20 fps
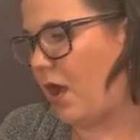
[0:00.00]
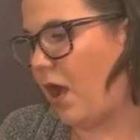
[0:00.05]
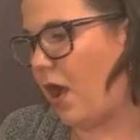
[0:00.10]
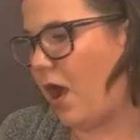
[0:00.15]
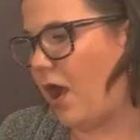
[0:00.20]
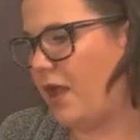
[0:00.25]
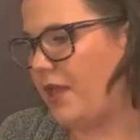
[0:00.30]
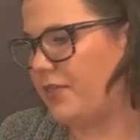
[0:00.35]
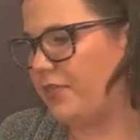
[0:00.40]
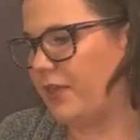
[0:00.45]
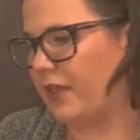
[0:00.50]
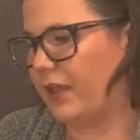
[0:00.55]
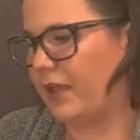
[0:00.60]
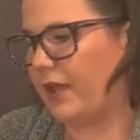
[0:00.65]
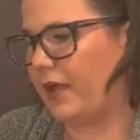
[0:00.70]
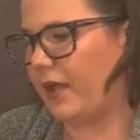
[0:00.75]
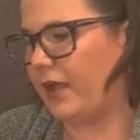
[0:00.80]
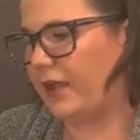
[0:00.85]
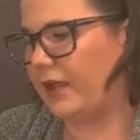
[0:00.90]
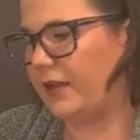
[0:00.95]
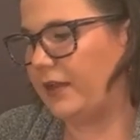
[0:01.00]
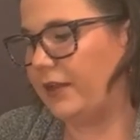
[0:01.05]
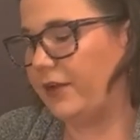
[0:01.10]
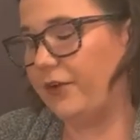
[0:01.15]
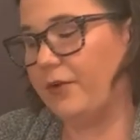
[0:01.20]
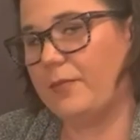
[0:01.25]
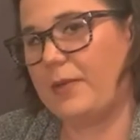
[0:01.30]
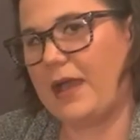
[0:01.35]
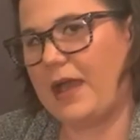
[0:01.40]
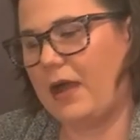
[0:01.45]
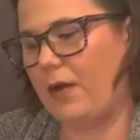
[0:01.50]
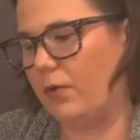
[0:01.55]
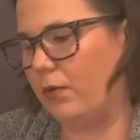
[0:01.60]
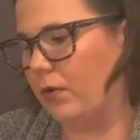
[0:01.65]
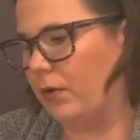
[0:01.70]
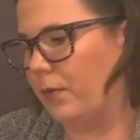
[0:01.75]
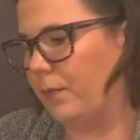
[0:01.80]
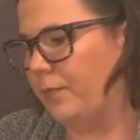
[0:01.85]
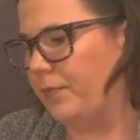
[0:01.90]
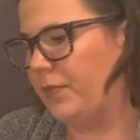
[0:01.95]
I think I can hear him
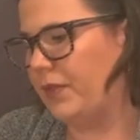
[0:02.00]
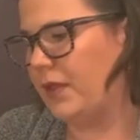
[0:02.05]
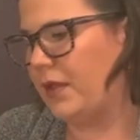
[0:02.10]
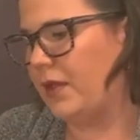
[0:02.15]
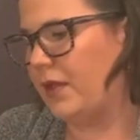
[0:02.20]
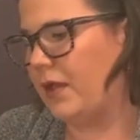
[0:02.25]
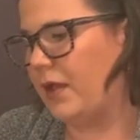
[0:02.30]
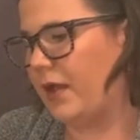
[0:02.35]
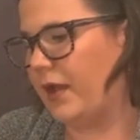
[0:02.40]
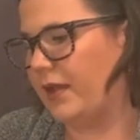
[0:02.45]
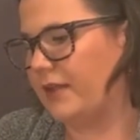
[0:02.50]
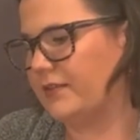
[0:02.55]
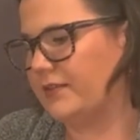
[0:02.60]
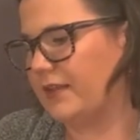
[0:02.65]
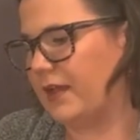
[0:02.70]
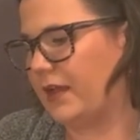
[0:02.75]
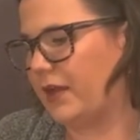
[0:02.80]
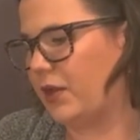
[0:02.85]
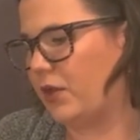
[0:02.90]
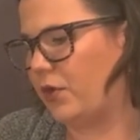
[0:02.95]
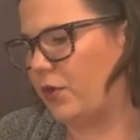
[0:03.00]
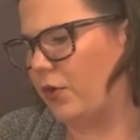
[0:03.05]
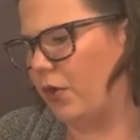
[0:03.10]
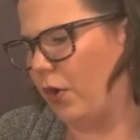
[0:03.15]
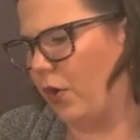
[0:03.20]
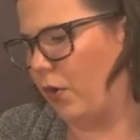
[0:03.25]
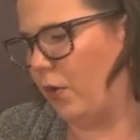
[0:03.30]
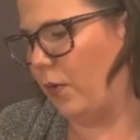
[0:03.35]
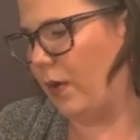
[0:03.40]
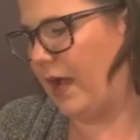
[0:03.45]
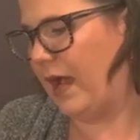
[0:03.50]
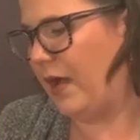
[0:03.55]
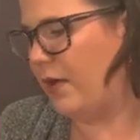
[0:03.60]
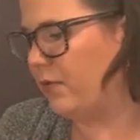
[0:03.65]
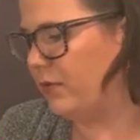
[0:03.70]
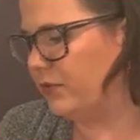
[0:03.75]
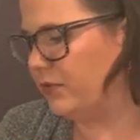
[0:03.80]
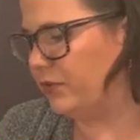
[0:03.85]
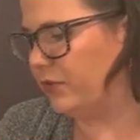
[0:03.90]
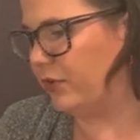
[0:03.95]
howl. I said, no,
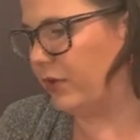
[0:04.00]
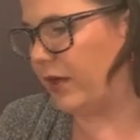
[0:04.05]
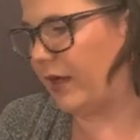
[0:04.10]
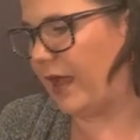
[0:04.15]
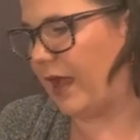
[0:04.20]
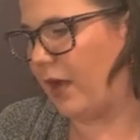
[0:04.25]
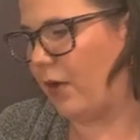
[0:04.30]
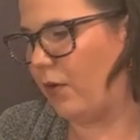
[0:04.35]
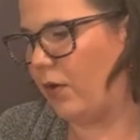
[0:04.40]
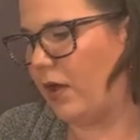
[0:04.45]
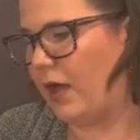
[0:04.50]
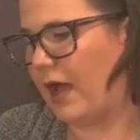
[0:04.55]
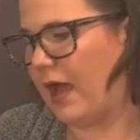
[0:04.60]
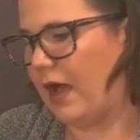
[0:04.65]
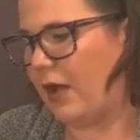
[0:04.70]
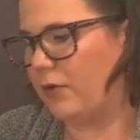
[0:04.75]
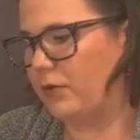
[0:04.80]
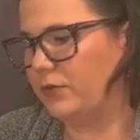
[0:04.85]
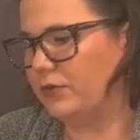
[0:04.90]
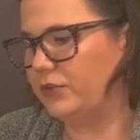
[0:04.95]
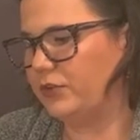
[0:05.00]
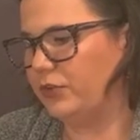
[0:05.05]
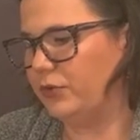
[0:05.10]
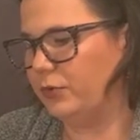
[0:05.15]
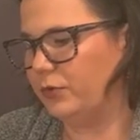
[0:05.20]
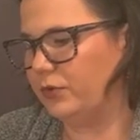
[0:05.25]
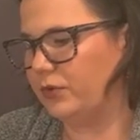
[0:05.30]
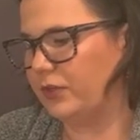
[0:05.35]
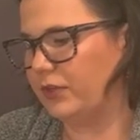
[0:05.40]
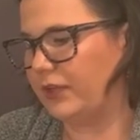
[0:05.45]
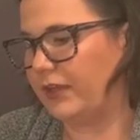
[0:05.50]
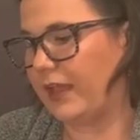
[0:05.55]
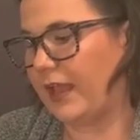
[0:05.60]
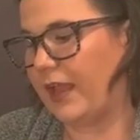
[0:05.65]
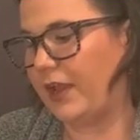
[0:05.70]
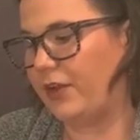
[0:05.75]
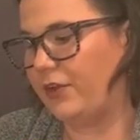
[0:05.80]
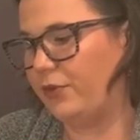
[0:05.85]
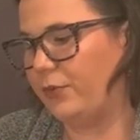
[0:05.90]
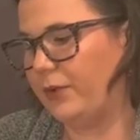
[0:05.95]
owls do not howl, owls hoot.
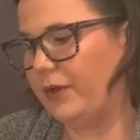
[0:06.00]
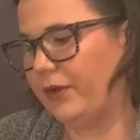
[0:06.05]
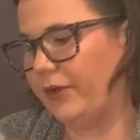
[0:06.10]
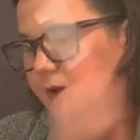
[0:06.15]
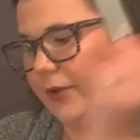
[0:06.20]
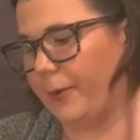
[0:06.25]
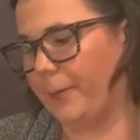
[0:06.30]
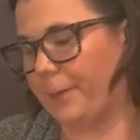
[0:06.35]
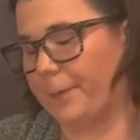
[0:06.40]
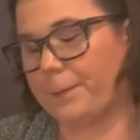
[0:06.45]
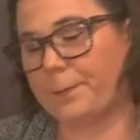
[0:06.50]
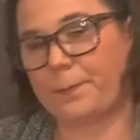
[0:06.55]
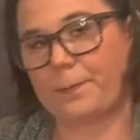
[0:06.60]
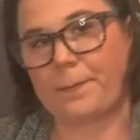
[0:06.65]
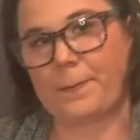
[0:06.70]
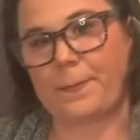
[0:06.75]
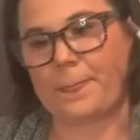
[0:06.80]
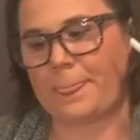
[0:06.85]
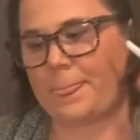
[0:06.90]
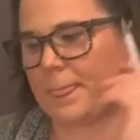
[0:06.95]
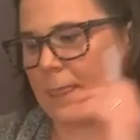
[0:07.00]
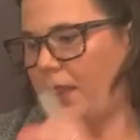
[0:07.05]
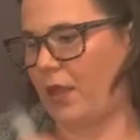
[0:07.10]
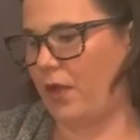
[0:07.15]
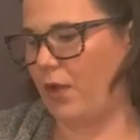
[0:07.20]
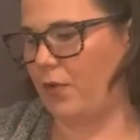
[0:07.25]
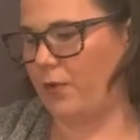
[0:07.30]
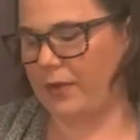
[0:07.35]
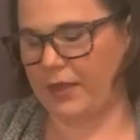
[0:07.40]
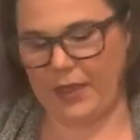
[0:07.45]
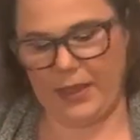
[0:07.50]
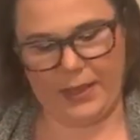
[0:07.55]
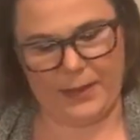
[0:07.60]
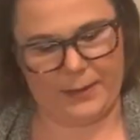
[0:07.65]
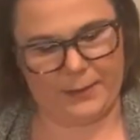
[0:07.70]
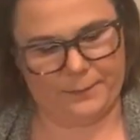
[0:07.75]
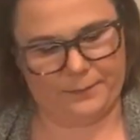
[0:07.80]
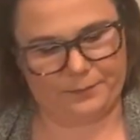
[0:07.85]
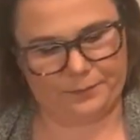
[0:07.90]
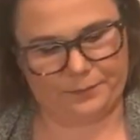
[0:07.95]
Can you hear him? Okay.